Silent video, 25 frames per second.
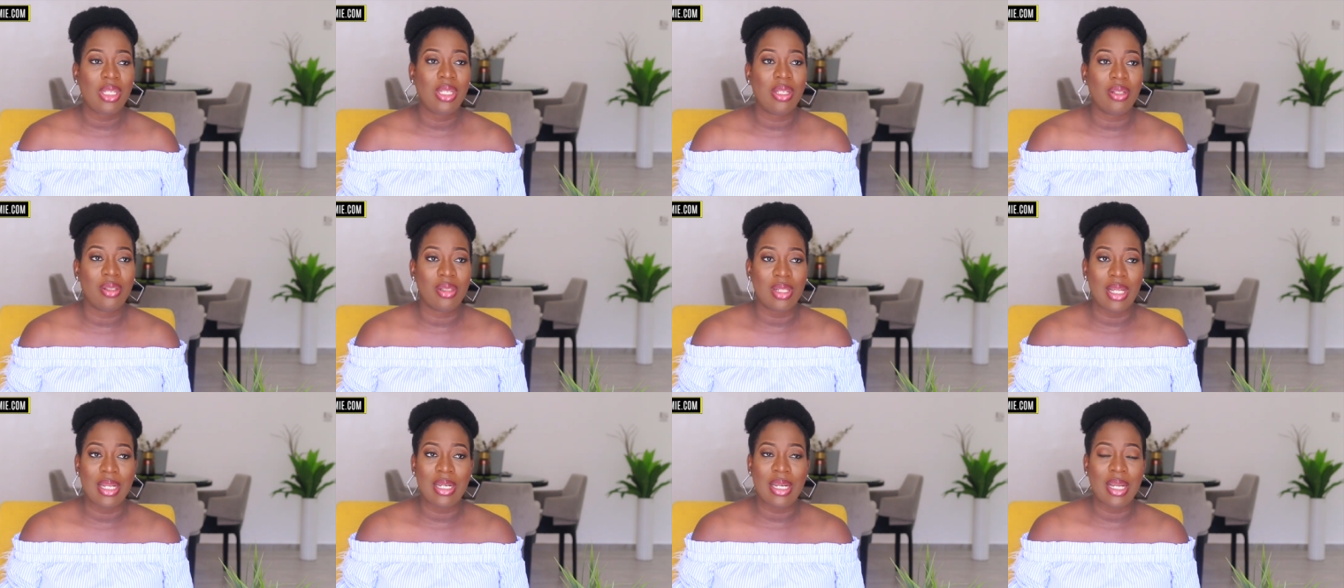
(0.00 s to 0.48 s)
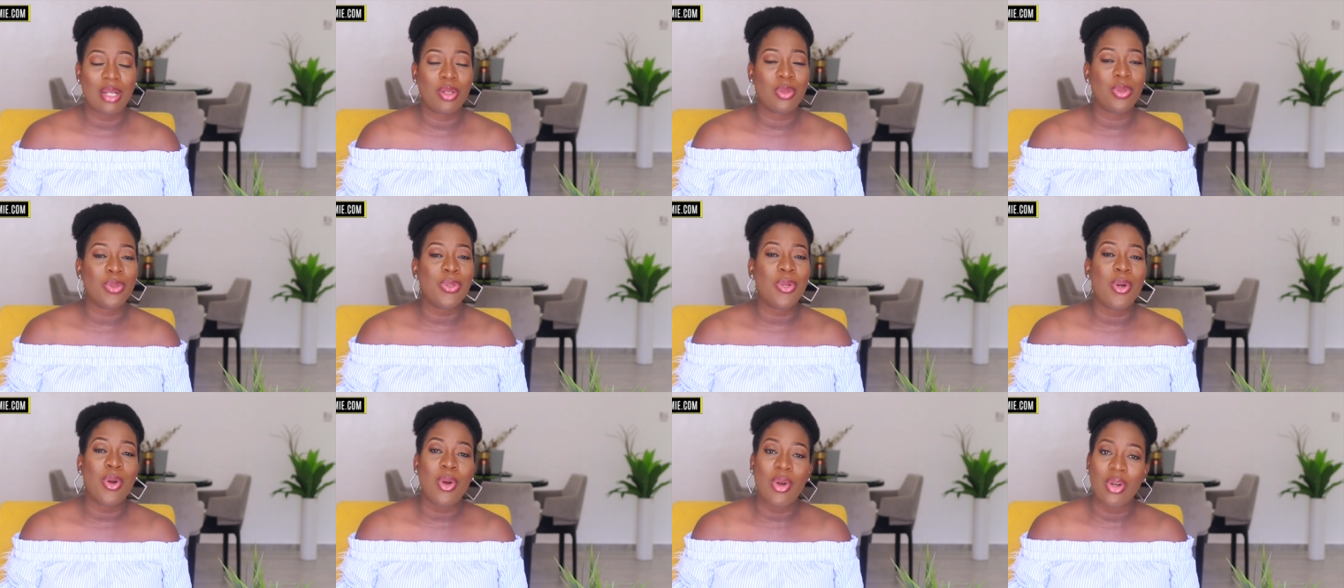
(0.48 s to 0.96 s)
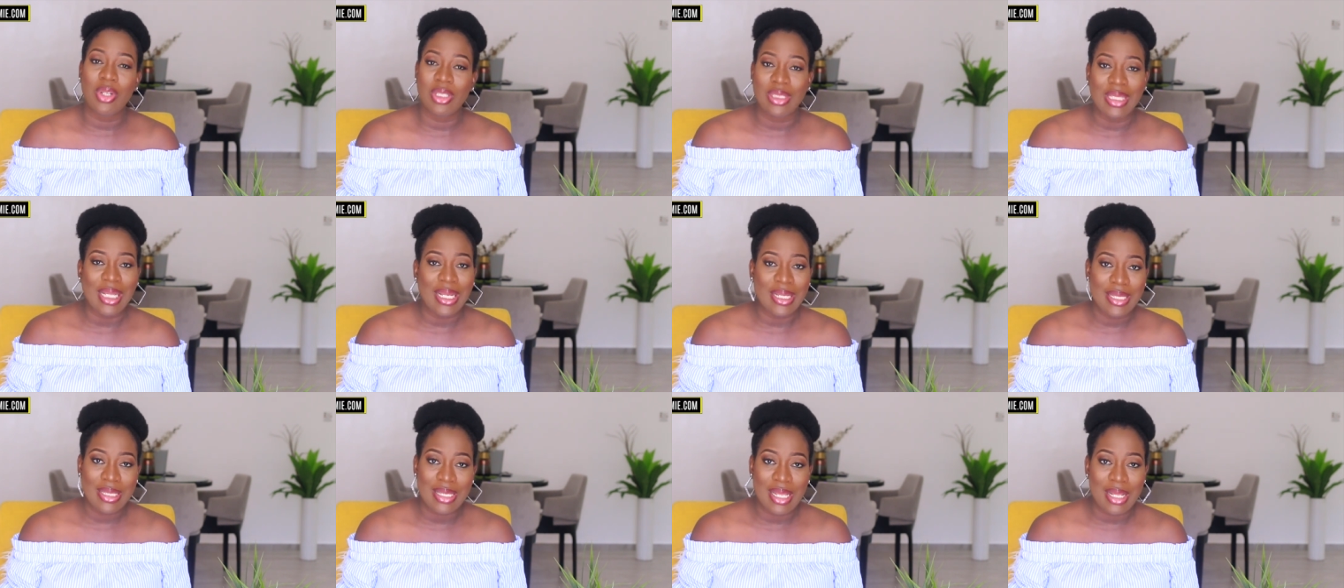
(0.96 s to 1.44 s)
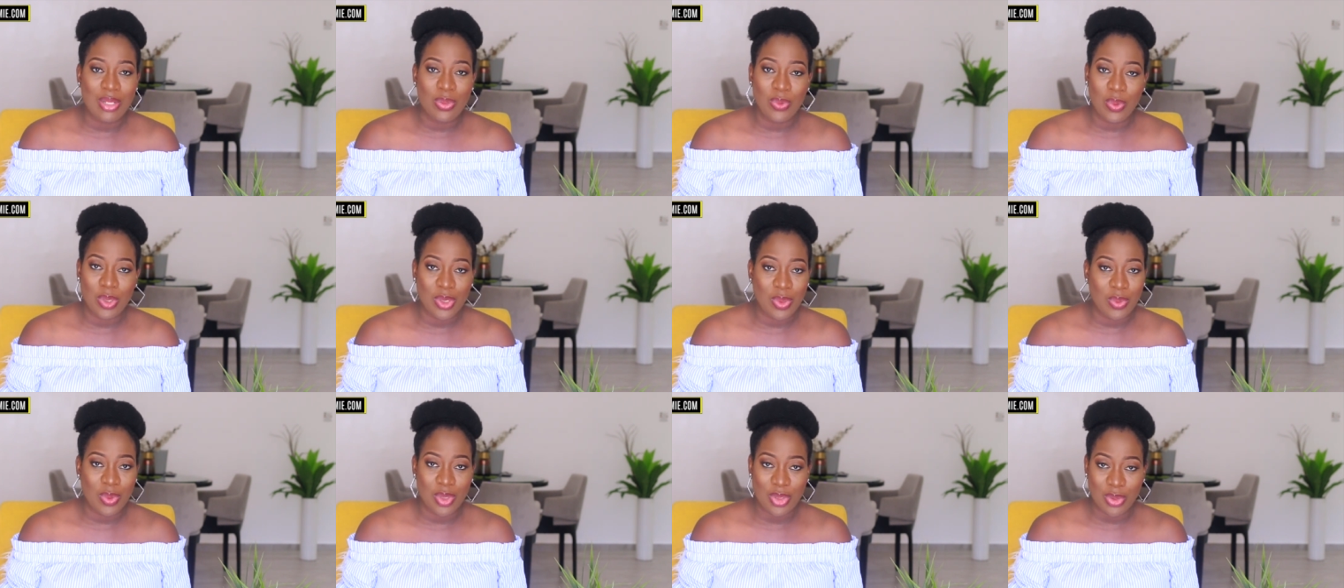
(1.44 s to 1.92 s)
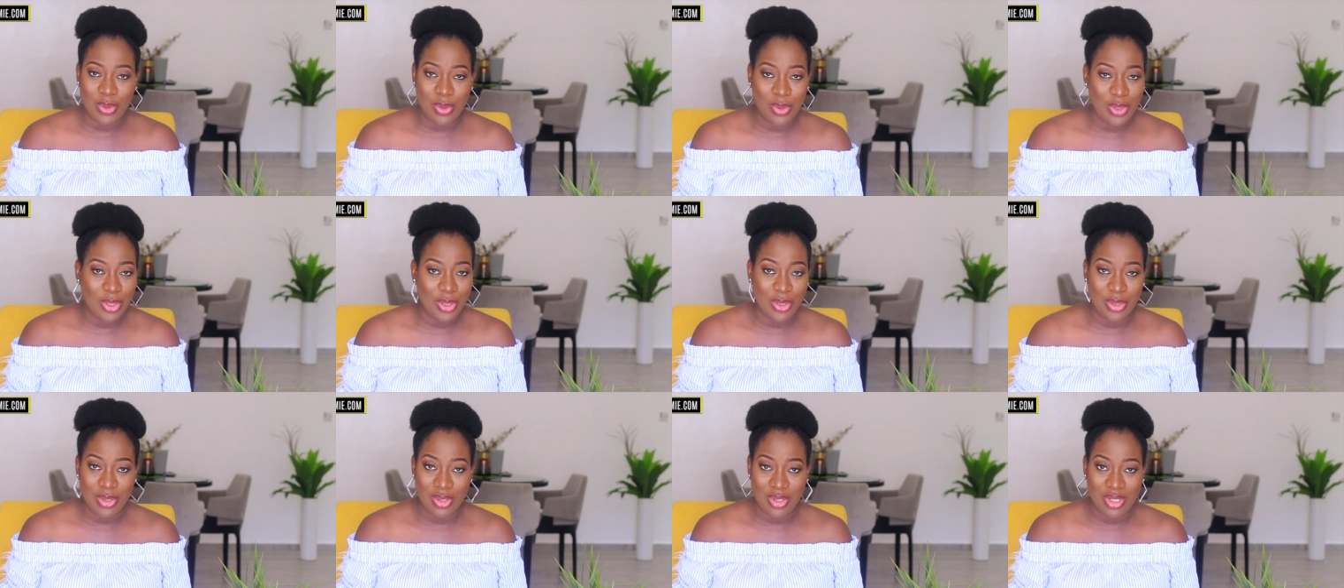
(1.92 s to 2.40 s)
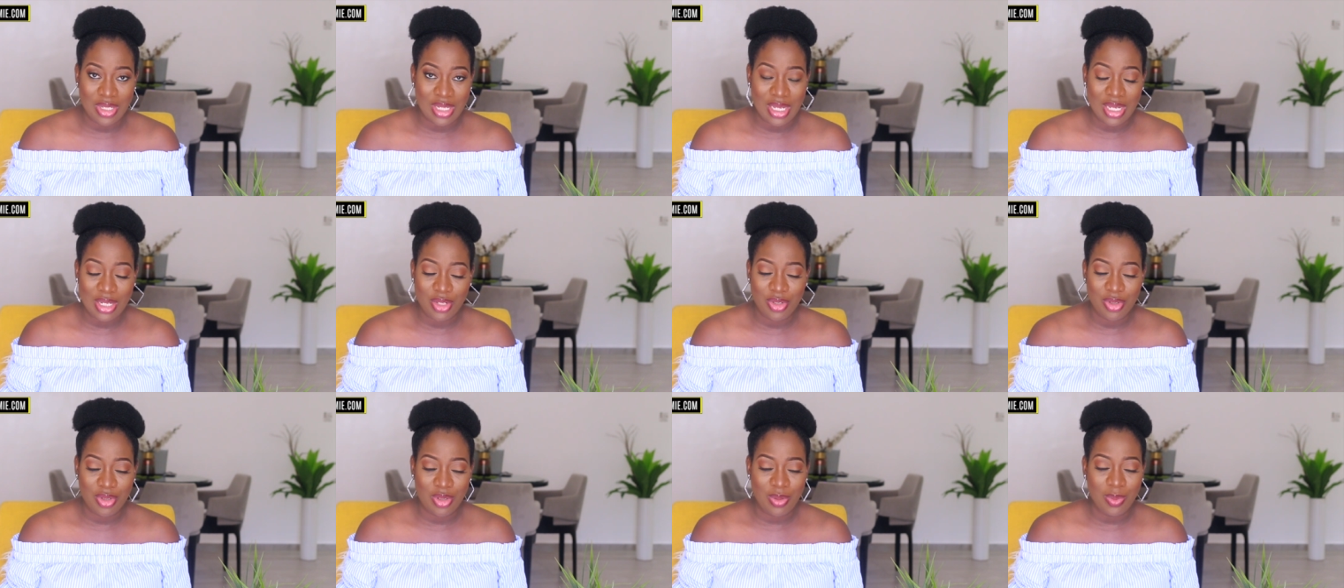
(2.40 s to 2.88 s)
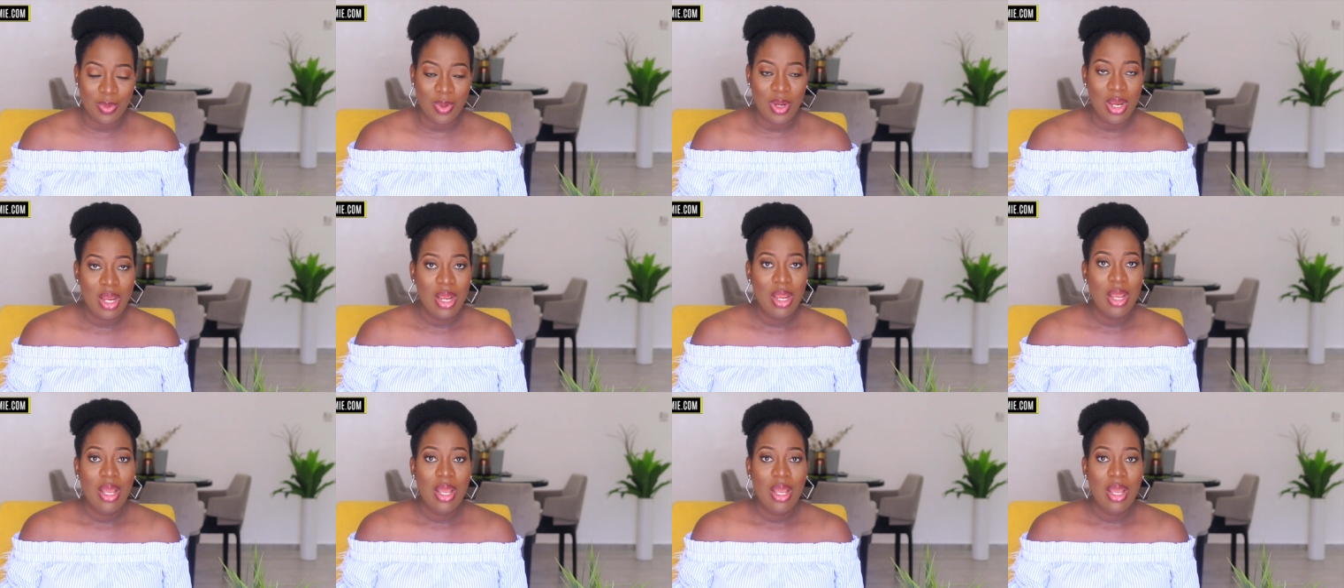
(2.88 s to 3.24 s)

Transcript: ill and I could not understand what was going on that trip.